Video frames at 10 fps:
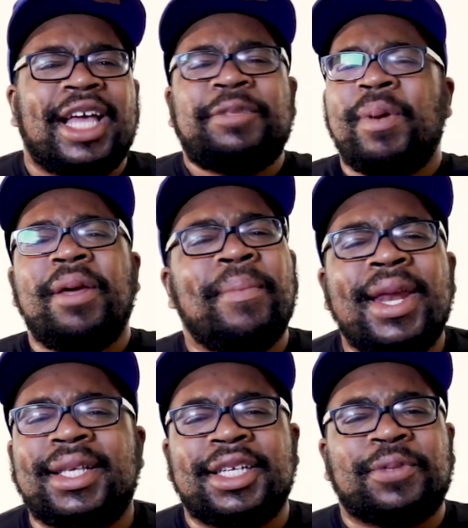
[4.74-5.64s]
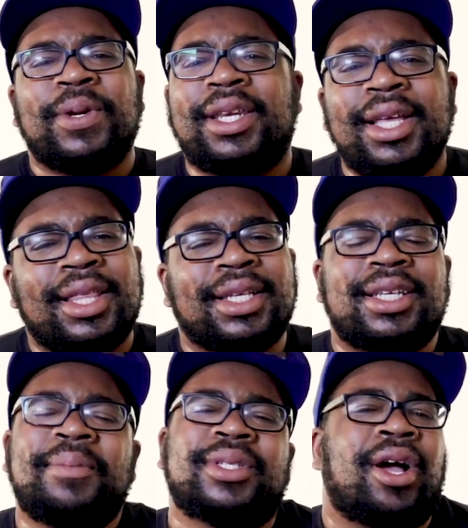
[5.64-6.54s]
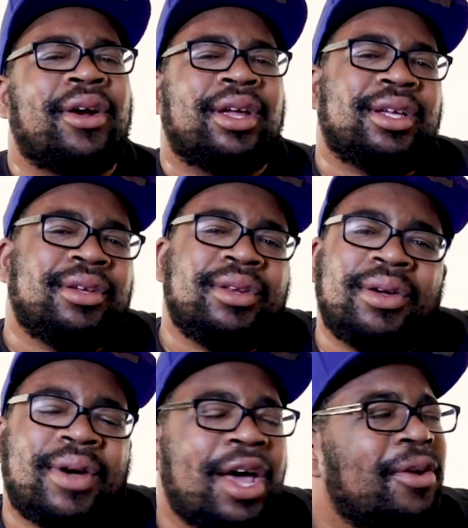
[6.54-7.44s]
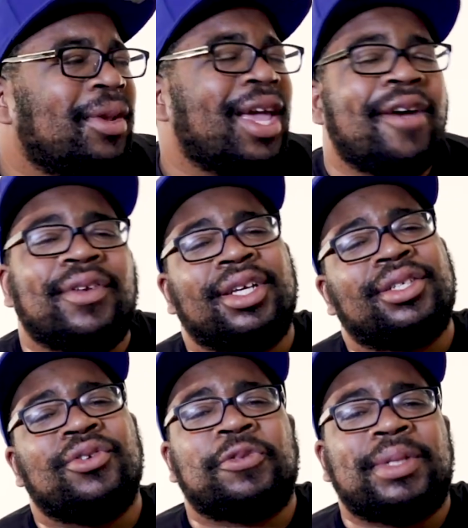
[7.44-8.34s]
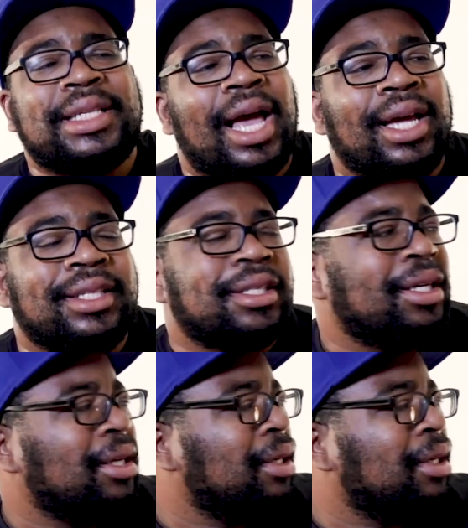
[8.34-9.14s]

It's been a minute since we did this, and I'm sorry. You know, I don't really have an excuse besides